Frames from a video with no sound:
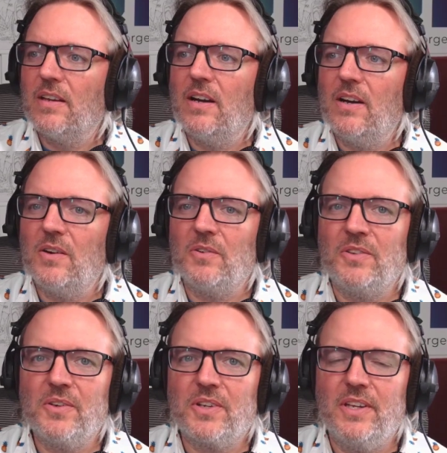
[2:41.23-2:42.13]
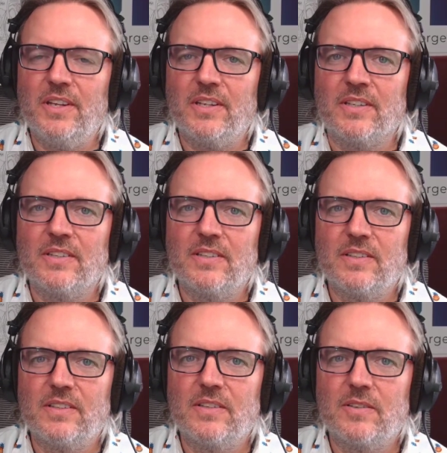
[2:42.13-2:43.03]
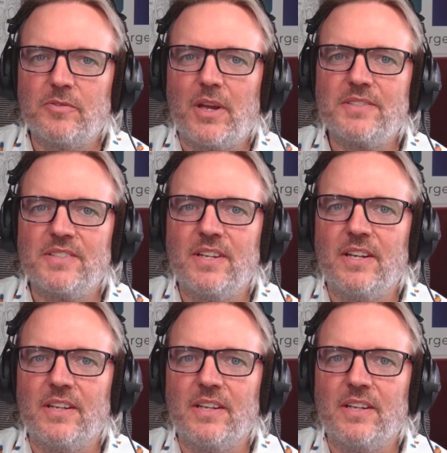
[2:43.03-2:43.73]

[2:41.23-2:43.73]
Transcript: Oh, no kidding. Yeah, doing P